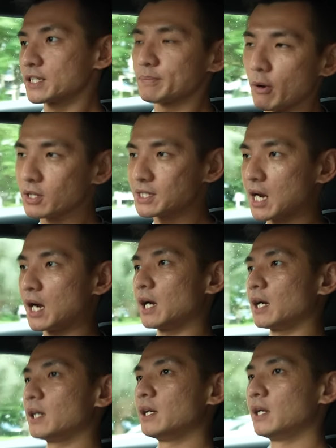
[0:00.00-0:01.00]
sports
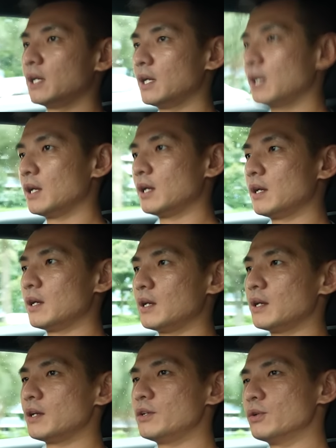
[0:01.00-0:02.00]
car,
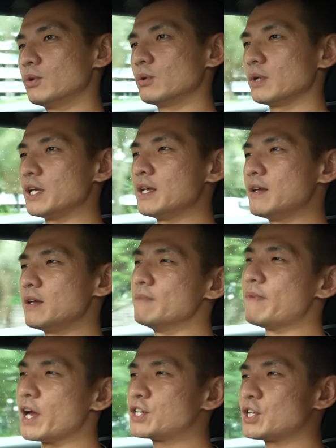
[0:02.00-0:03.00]
you
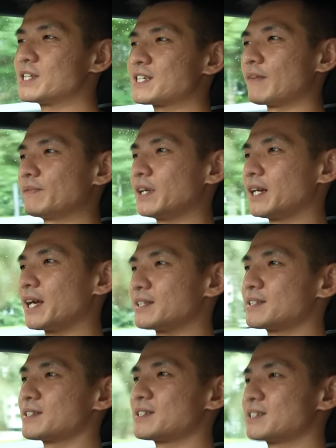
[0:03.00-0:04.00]
imagine something
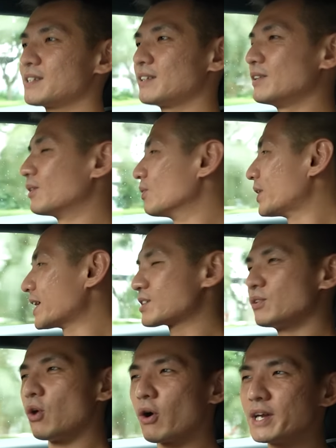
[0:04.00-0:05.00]
that's, you know, that's
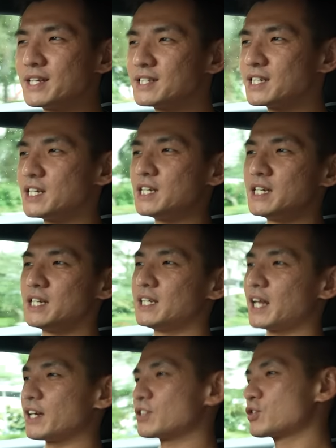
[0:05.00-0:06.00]
noisy,
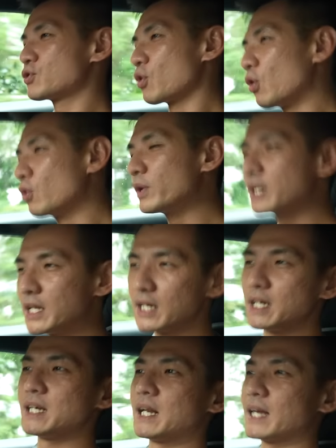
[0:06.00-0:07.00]
that's
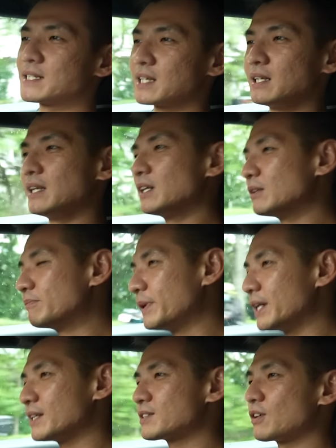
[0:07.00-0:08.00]
showy, that's a little
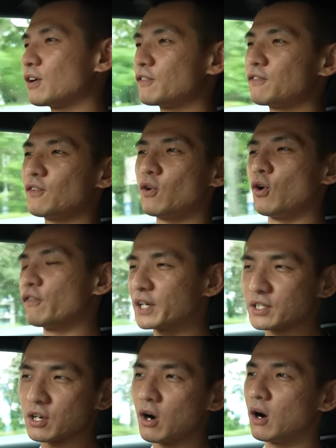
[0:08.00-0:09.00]
bit sort of over
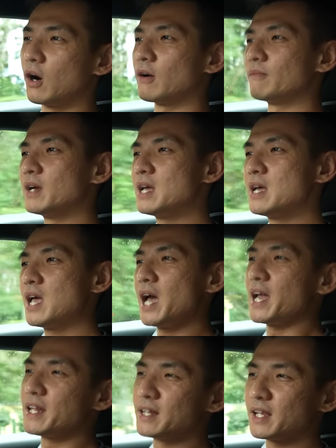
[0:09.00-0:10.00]
the top,
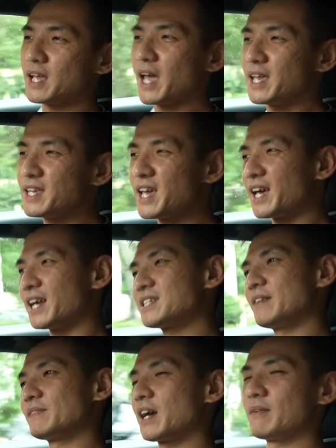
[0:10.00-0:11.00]
and yet at the
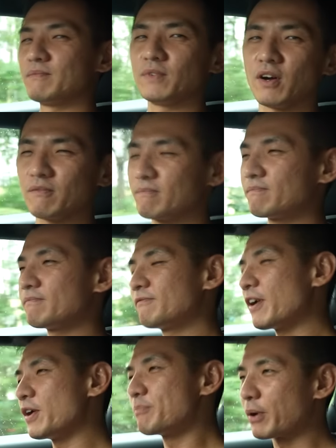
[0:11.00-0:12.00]
same time not
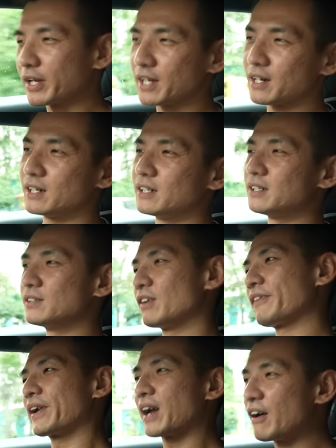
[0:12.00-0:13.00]
very practical,
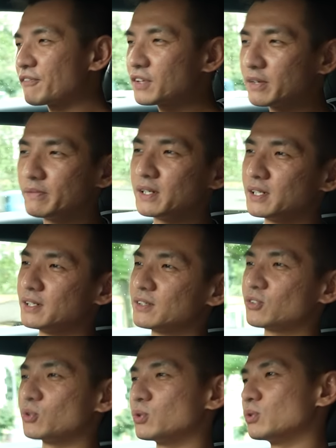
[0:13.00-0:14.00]
not very comfortable
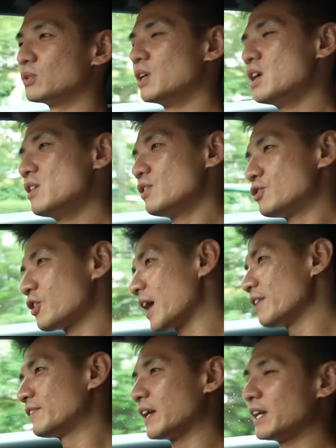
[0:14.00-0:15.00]
to
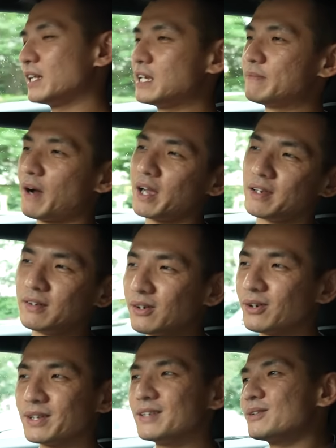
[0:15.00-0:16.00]
drive daily, but you
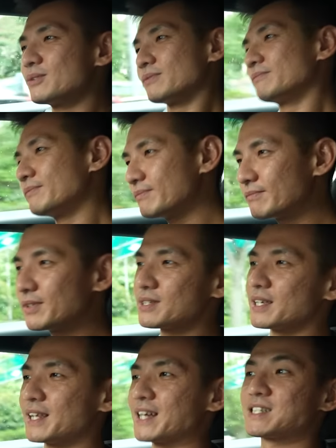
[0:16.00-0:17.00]
know,
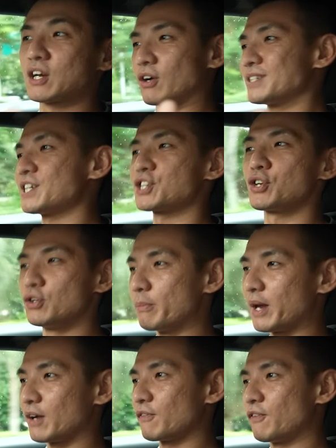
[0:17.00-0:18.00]
that's the concession you
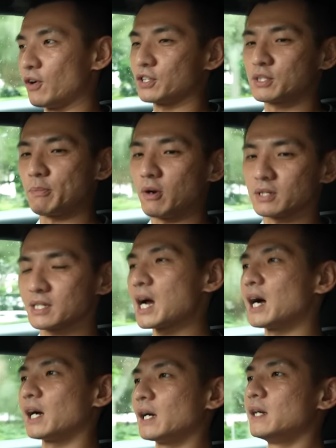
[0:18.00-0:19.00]
make for a sports
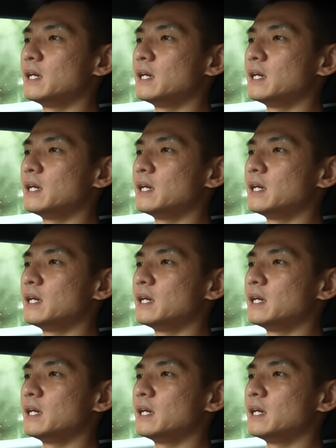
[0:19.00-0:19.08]
car.